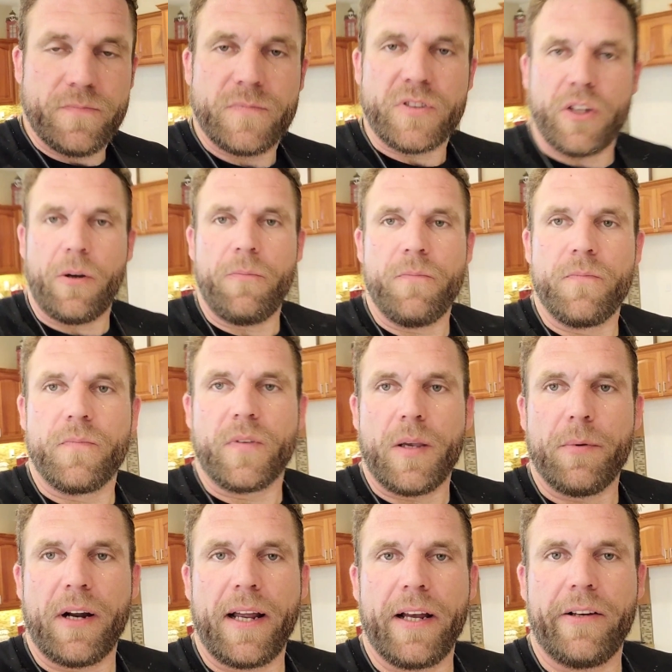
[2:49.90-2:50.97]
So
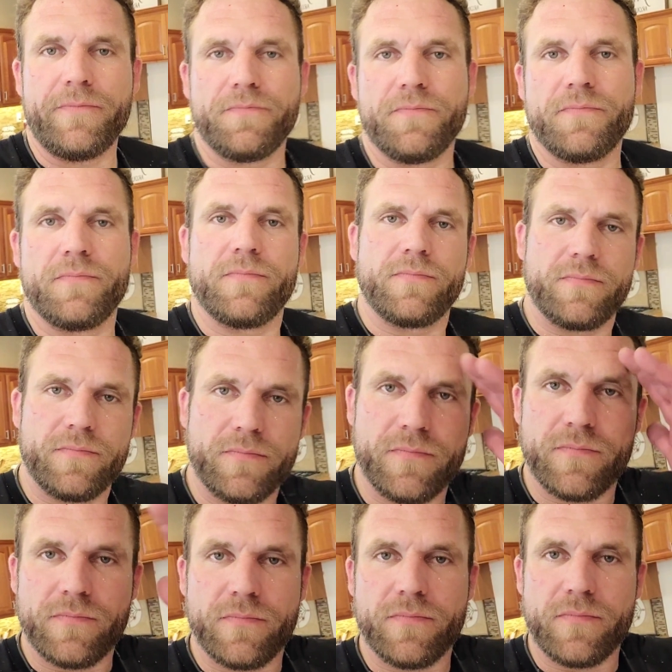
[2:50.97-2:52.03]
keep an eye out.
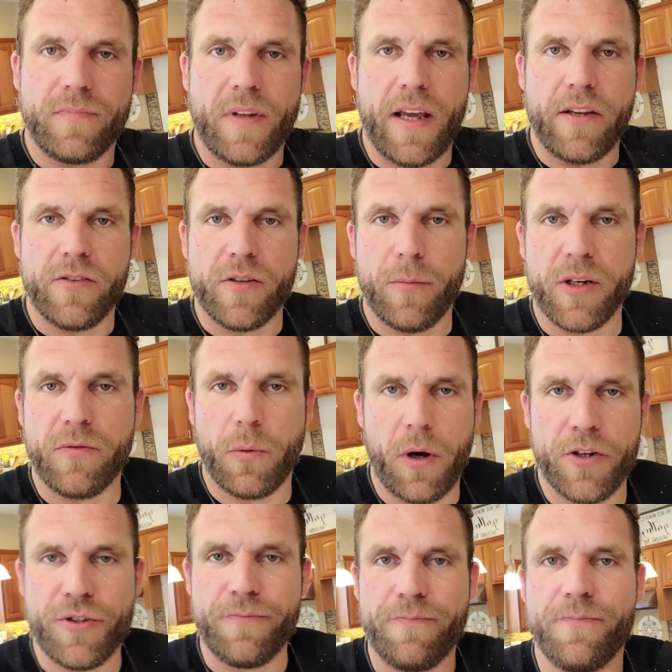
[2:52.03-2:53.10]
Thank you so much for
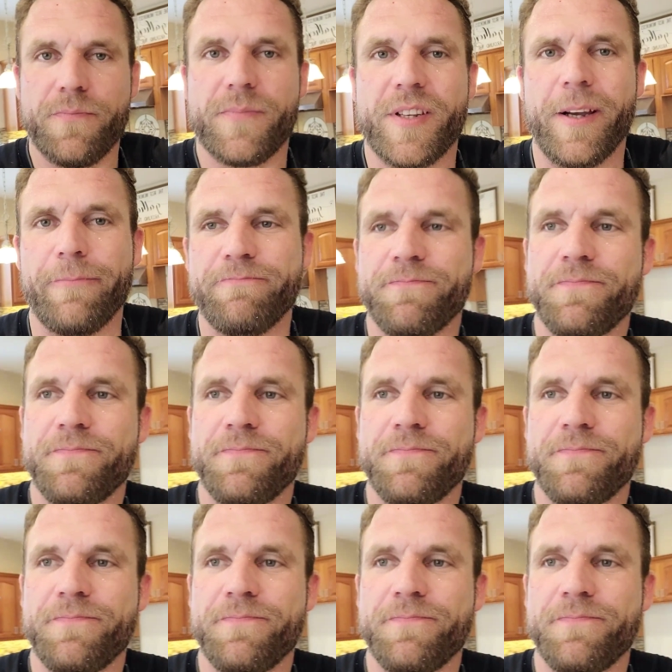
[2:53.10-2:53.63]
watching. See ya.